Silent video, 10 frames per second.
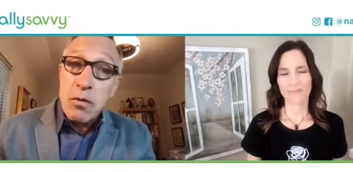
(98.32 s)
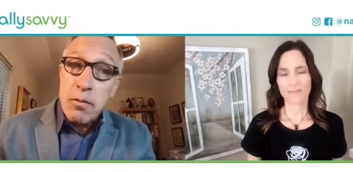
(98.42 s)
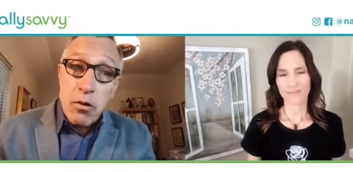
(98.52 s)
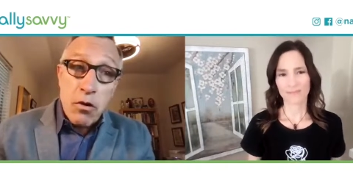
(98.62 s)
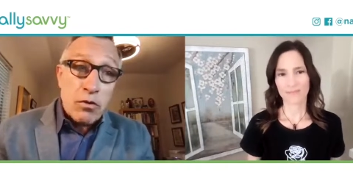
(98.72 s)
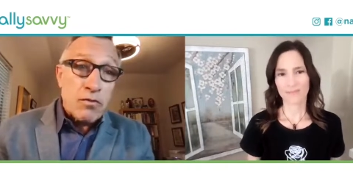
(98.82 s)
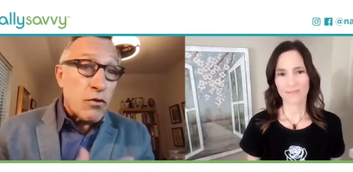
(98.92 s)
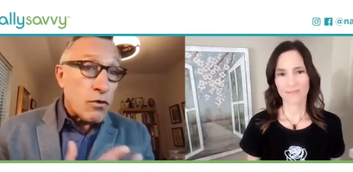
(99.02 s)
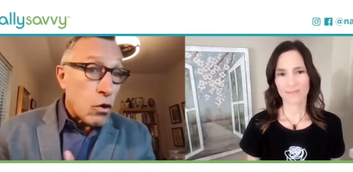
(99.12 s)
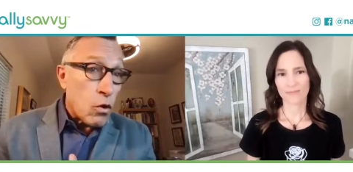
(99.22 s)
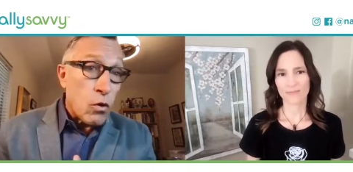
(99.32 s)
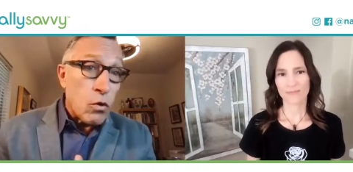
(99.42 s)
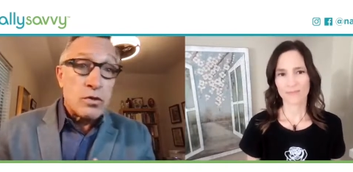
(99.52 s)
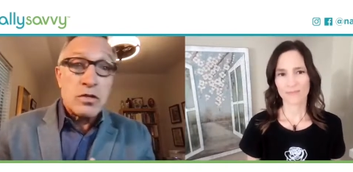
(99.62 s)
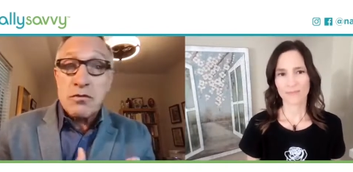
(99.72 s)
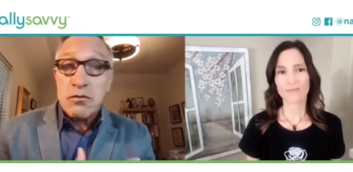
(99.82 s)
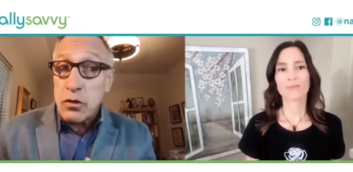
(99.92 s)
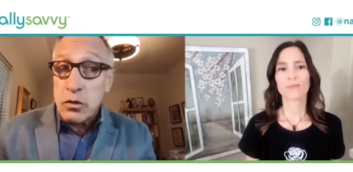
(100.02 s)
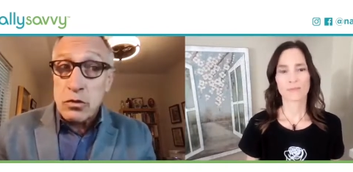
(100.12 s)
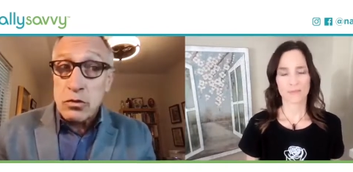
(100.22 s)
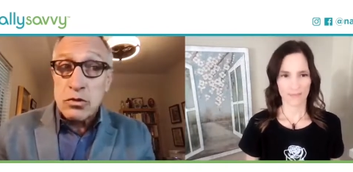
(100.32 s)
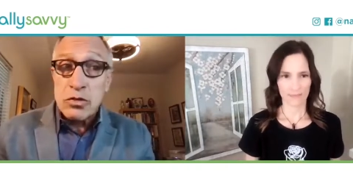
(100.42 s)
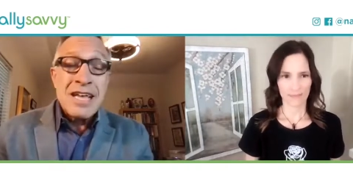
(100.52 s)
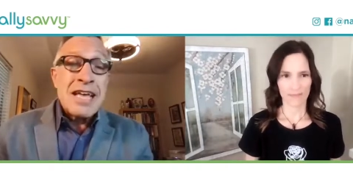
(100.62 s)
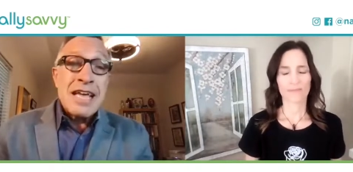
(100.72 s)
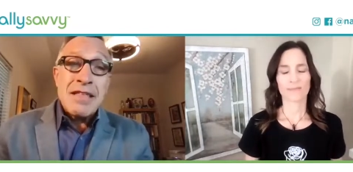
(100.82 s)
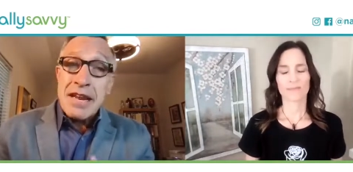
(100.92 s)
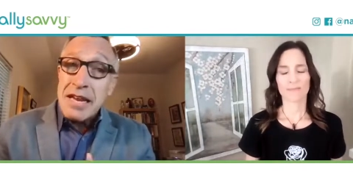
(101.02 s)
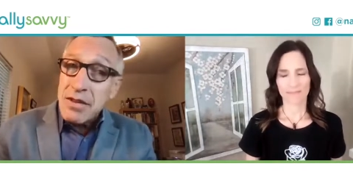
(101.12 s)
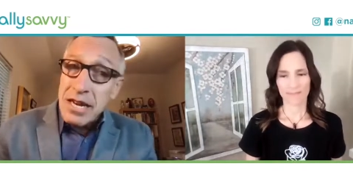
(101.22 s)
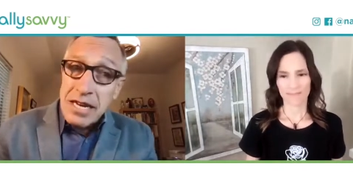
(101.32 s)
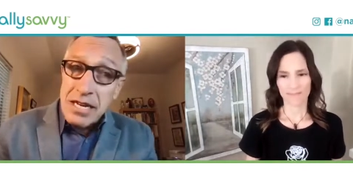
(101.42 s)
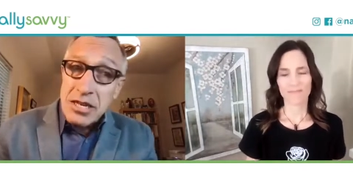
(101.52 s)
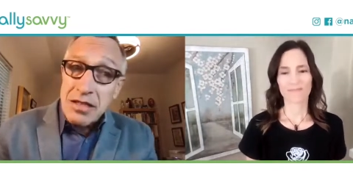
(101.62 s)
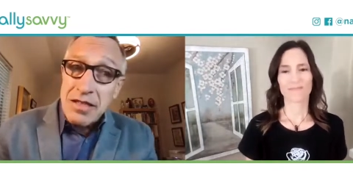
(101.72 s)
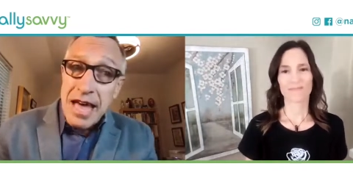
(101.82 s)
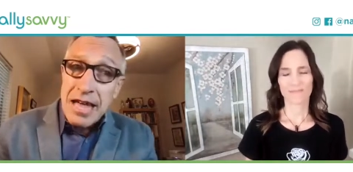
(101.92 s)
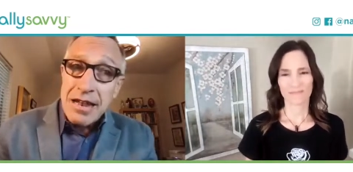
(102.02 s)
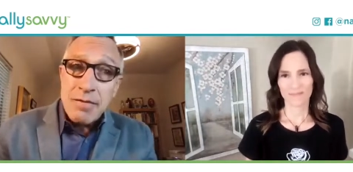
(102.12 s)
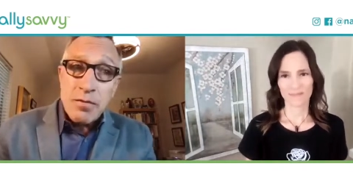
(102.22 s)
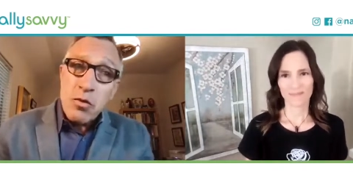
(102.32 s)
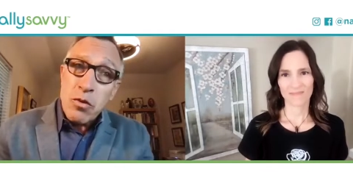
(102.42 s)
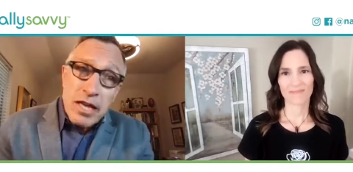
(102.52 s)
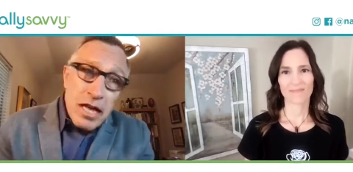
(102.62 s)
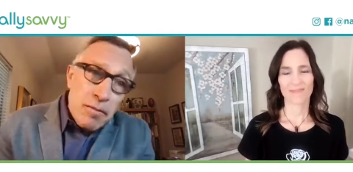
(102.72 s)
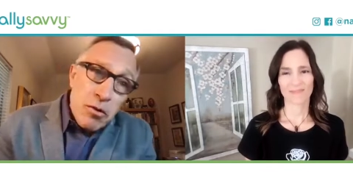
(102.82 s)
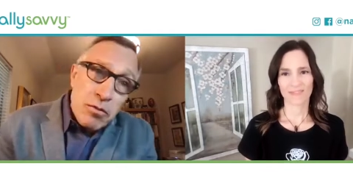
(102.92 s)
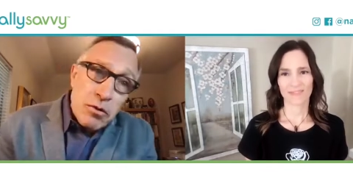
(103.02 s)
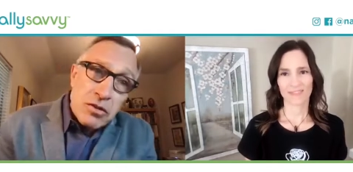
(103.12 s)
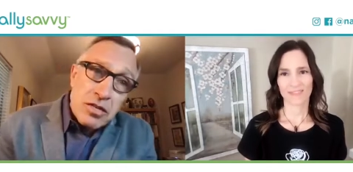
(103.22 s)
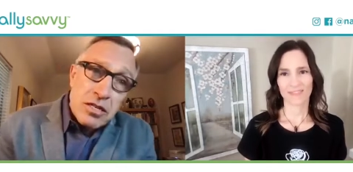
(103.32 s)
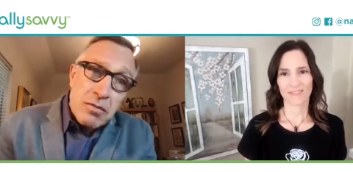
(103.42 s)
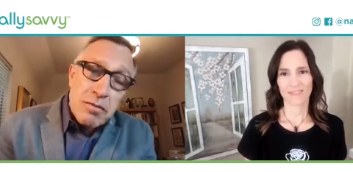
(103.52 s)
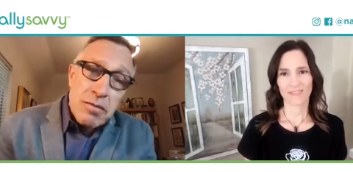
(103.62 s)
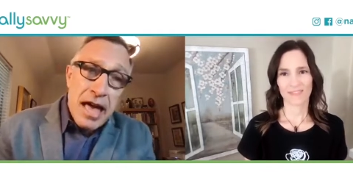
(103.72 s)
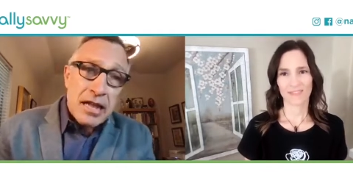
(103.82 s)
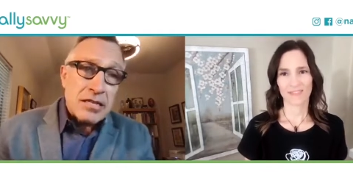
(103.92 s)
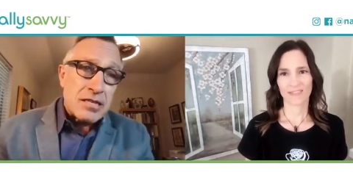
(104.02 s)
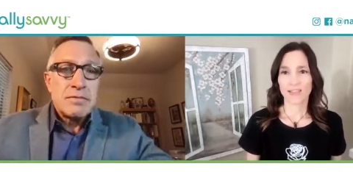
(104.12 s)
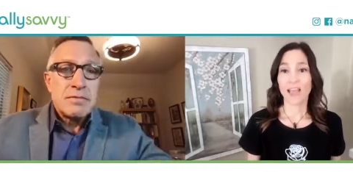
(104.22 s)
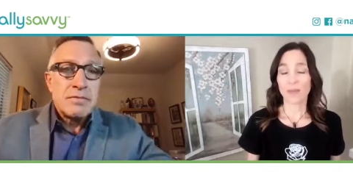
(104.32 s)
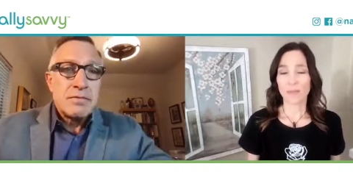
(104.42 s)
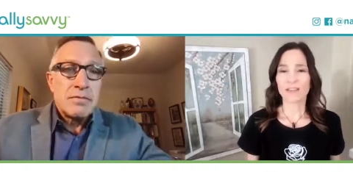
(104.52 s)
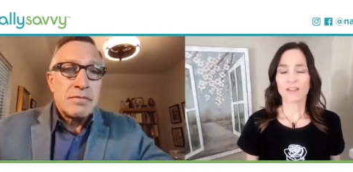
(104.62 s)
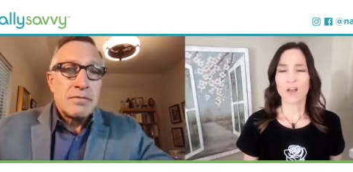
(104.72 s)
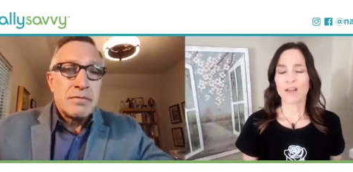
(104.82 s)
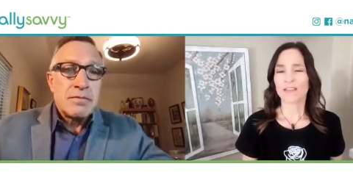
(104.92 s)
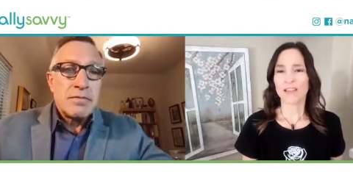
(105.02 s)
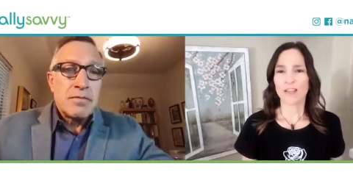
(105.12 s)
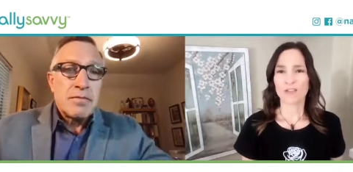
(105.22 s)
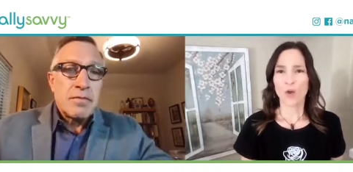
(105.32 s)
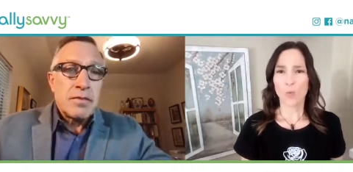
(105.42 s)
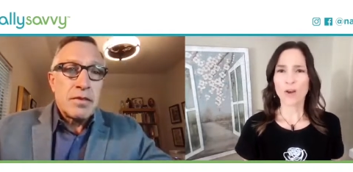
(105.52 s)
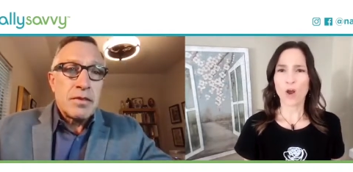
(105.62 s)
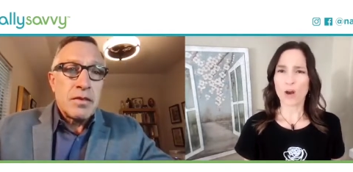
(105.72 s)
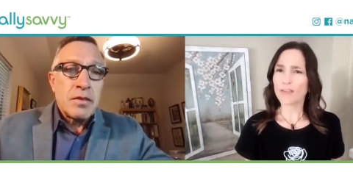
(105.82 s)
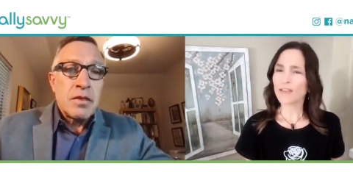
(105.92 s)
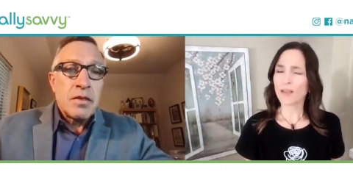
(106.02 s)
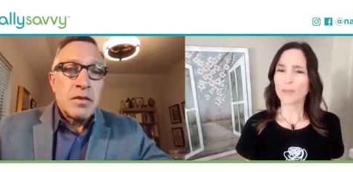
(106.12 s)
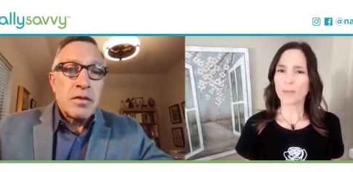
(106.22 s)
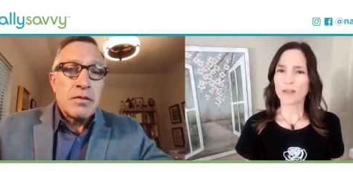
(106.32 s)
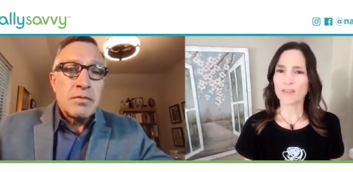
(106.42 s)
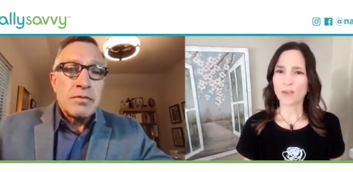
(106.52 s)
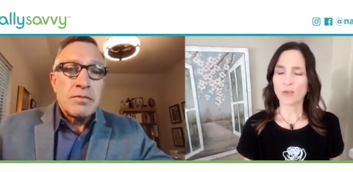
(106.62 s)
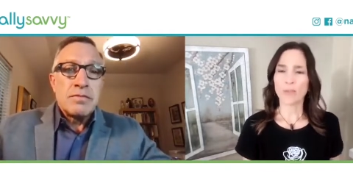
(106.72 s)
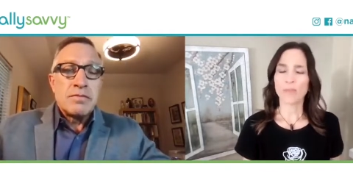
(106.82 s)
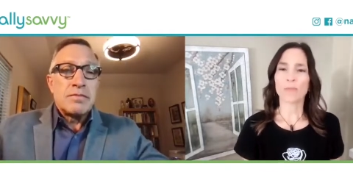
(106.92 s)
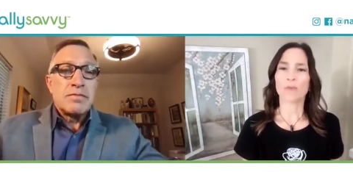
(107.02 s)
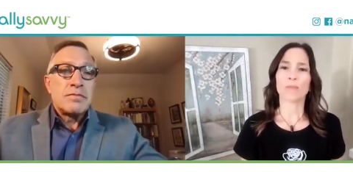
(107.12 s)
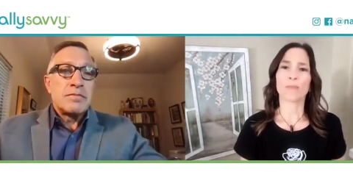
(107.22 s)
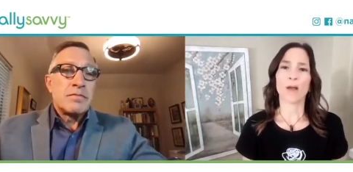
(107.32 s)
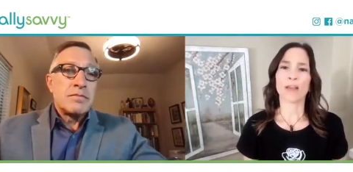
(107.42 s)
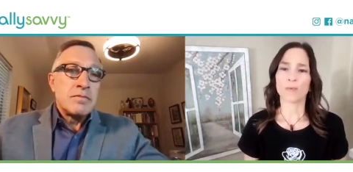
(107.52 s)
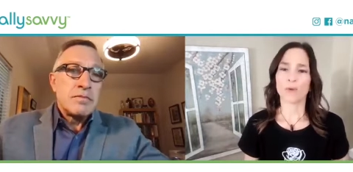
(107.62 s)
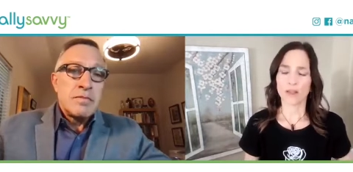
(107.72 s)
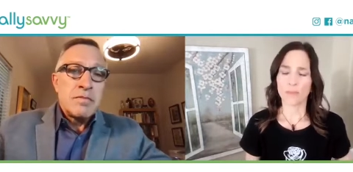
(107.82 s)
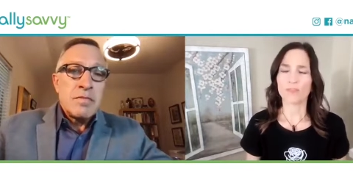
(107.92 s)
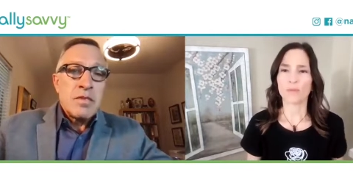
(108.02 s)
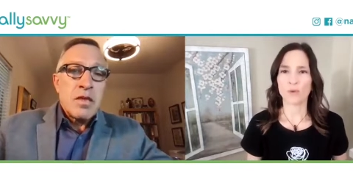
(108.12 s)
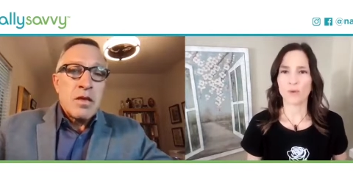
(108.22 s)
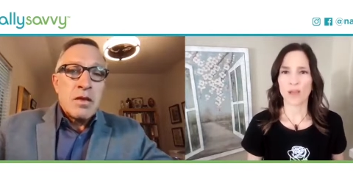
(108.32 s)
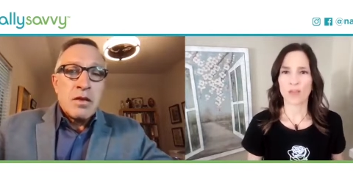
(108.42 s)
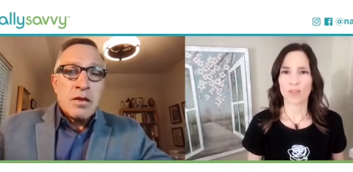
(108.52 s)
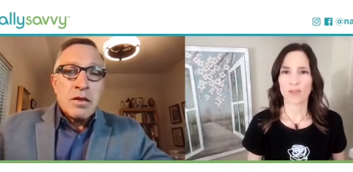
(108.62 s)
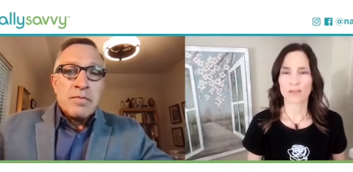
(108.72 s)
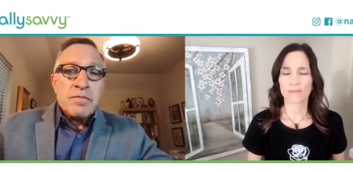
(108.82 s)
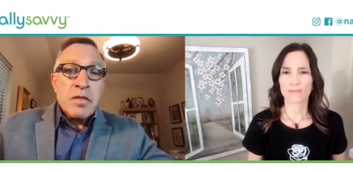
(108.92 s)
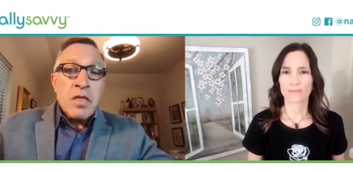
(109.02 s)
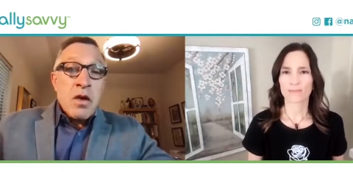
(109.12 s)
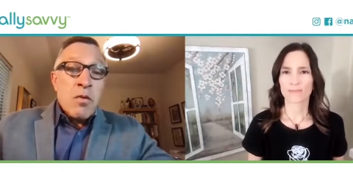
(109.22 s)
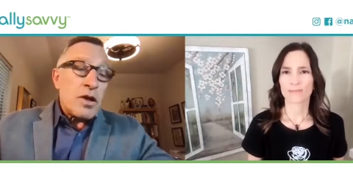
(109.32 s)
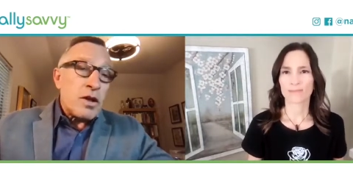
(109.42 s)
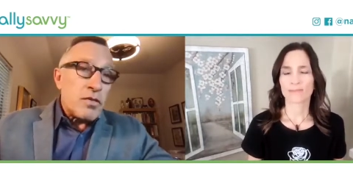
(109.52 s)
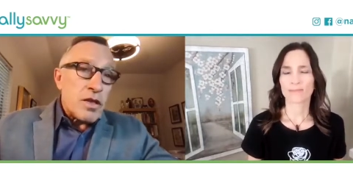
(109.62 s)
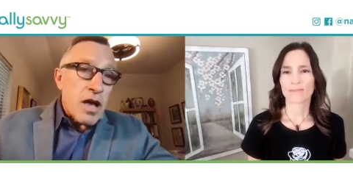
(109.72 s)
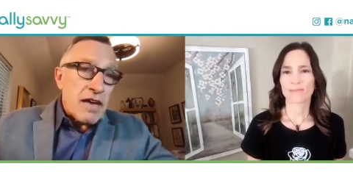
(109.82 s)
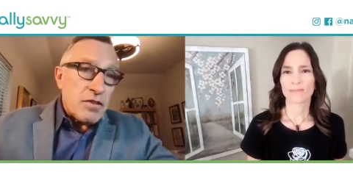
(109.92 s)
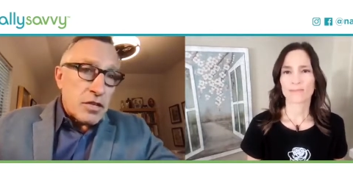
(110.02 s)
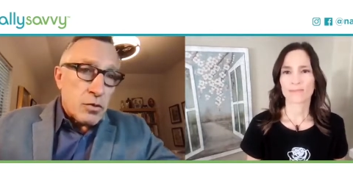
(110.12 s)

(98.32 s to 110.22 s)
Speaker 1: prone for colds, flus. And then, even in addition to that, you want to keep your immune system in balance.
Speaker 2: Yeah, that makes a lot of sense. What are the supplements that you think people are buying when it comes to immune health?
Speaker 1: Well, you know, the obvious